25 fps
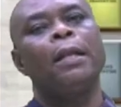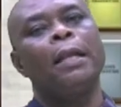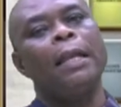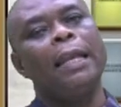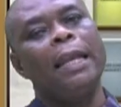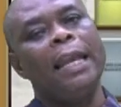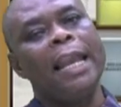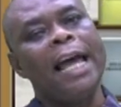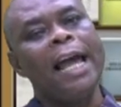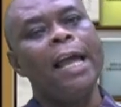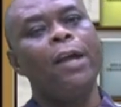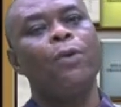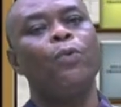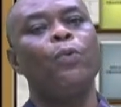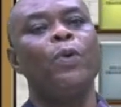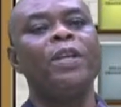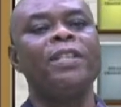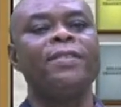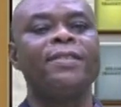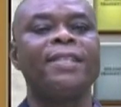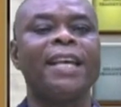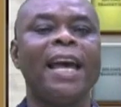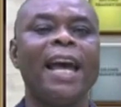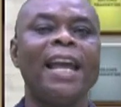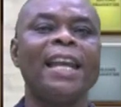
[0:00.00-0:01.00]
Like we
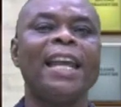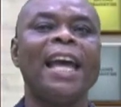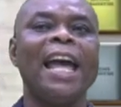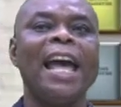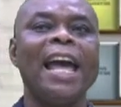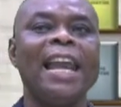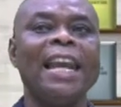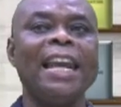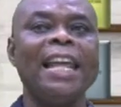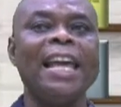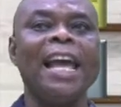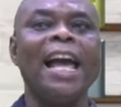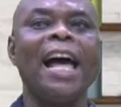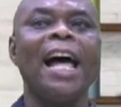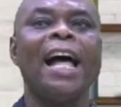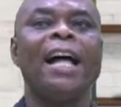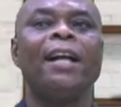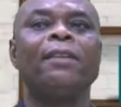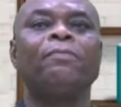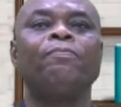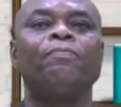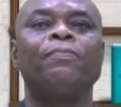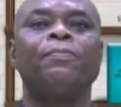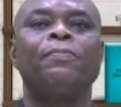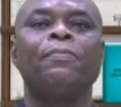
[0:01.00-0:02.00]
said earlier,
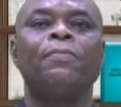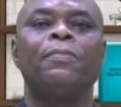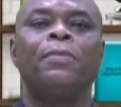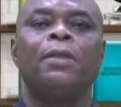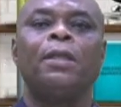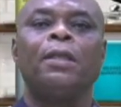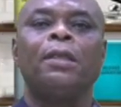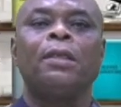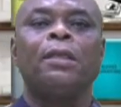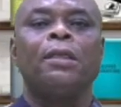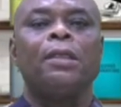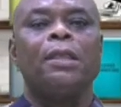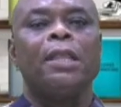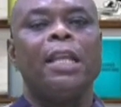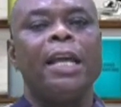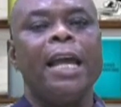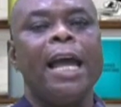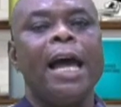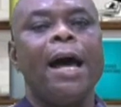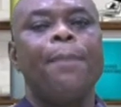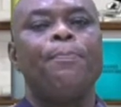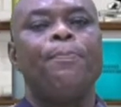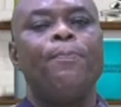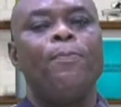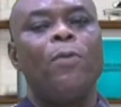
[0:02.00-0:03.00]
they
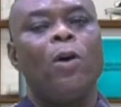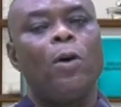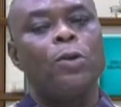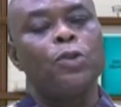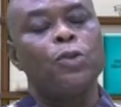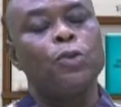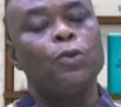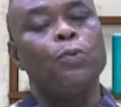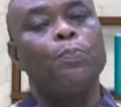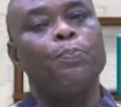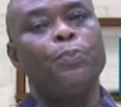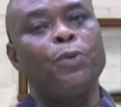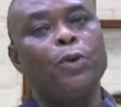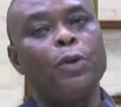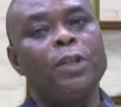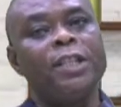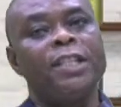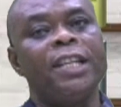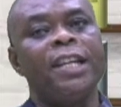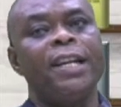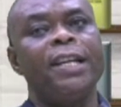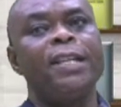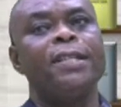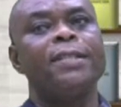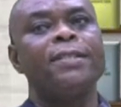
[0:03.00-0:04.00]
are also
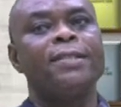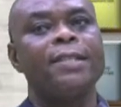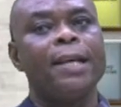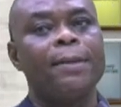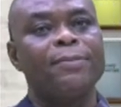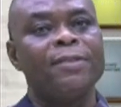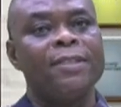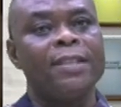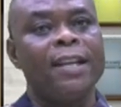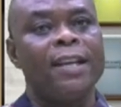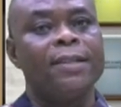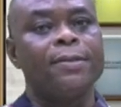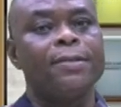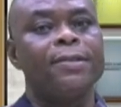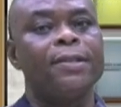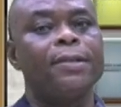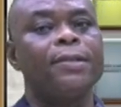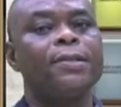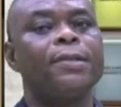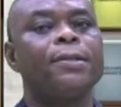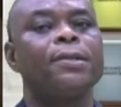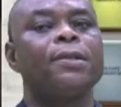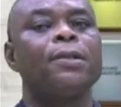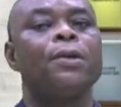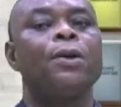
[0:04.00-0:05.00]
protein
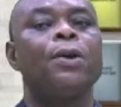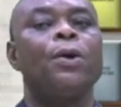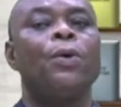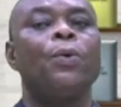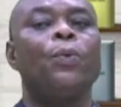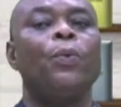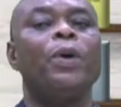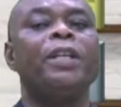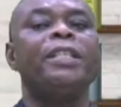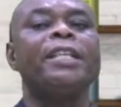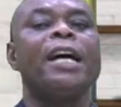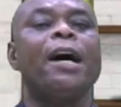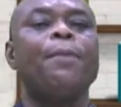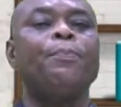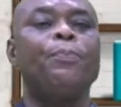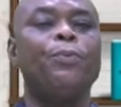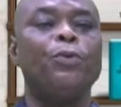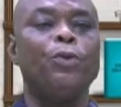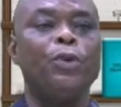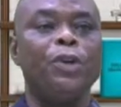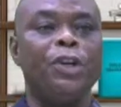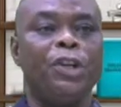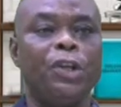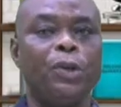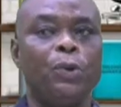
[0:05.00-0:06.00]
substances which are
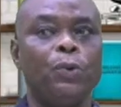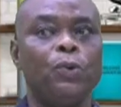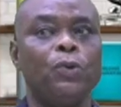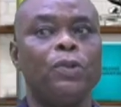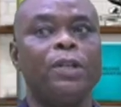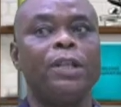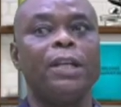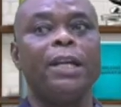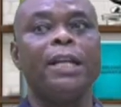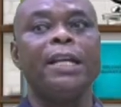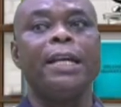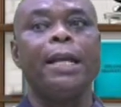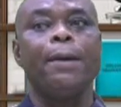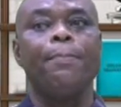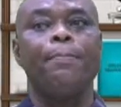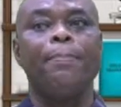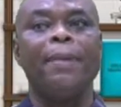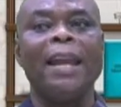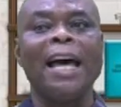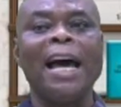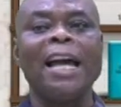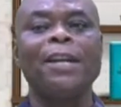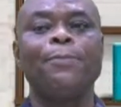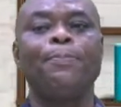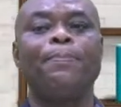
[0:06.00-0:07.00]
produced in the
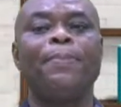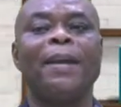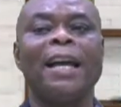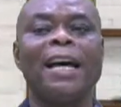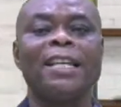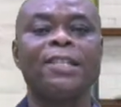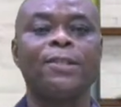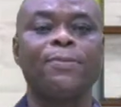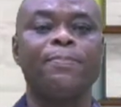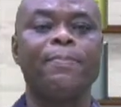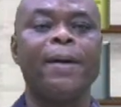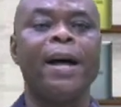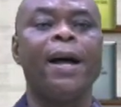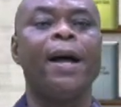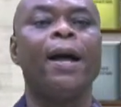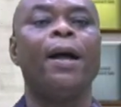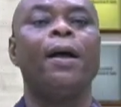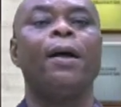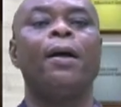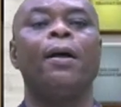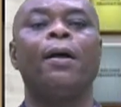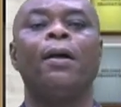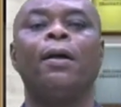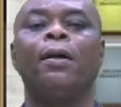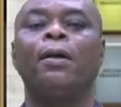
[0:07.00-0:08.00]
blood plasma
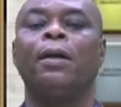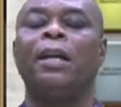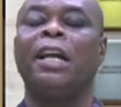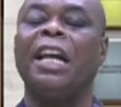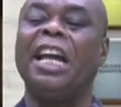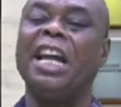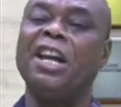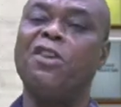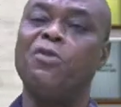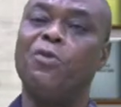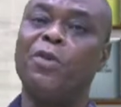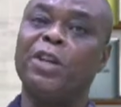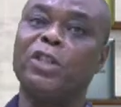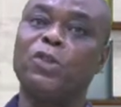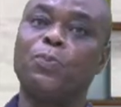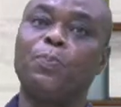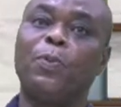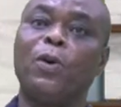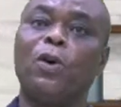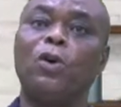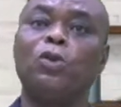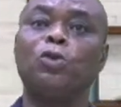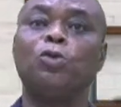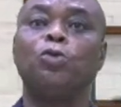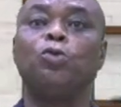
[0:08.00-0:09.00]
in
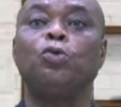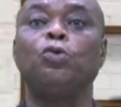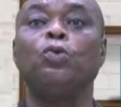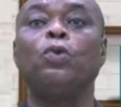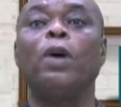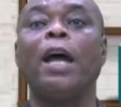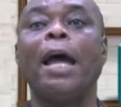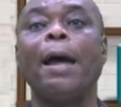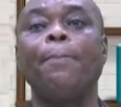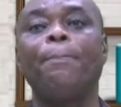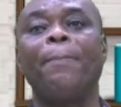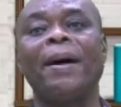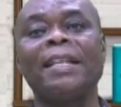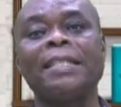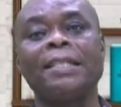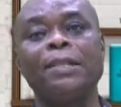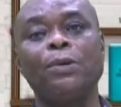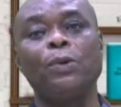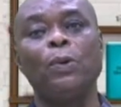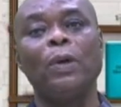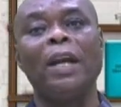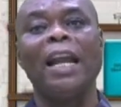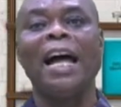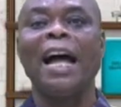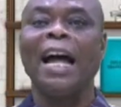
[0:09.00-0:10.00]
response to a
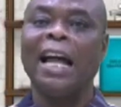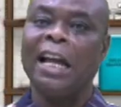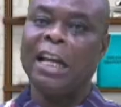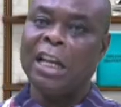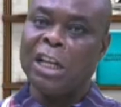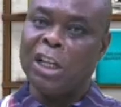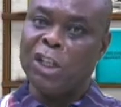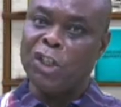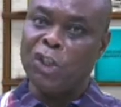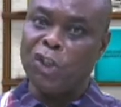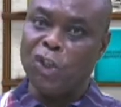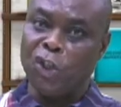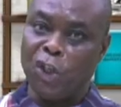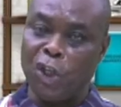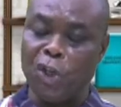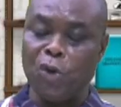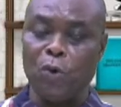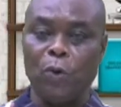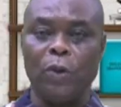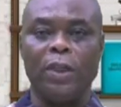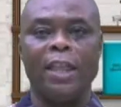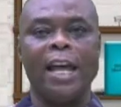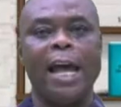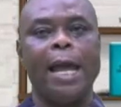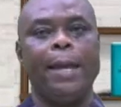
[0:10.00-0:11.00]
particular
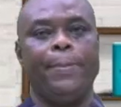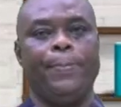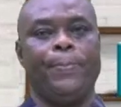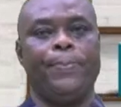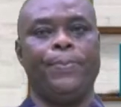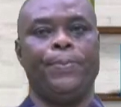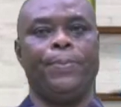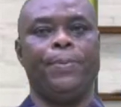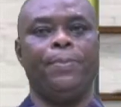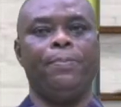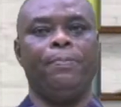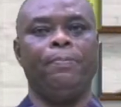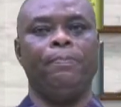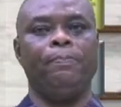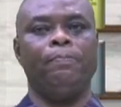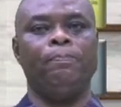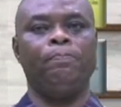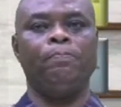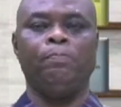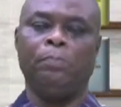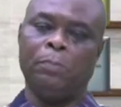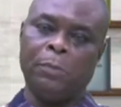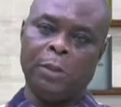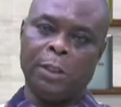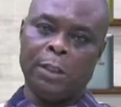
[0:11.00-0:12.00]
genotype.
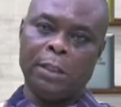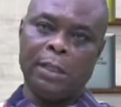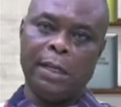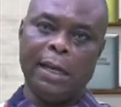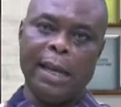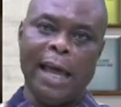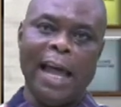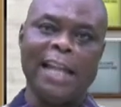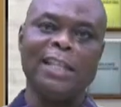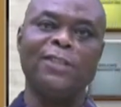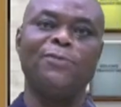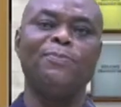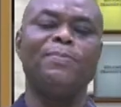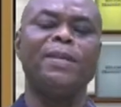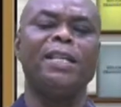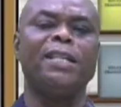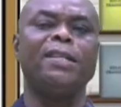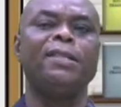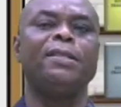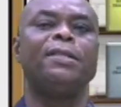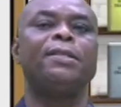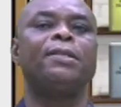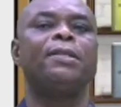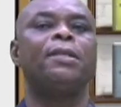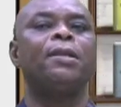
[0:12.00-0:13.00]
That
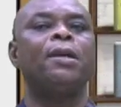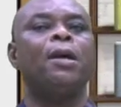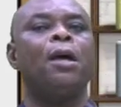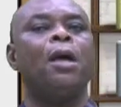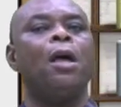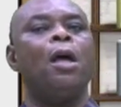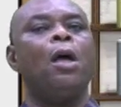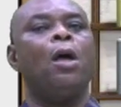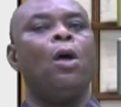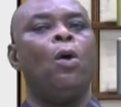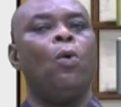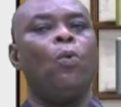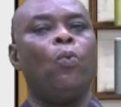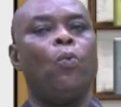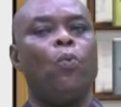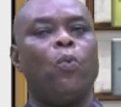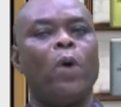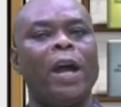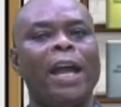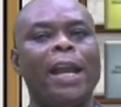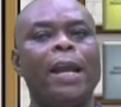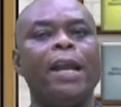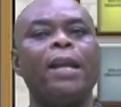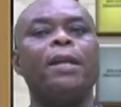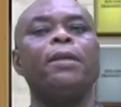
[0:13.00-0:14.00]
means
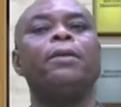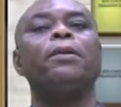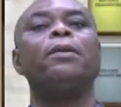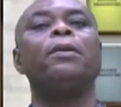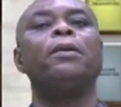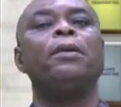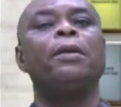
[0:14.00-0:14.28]
when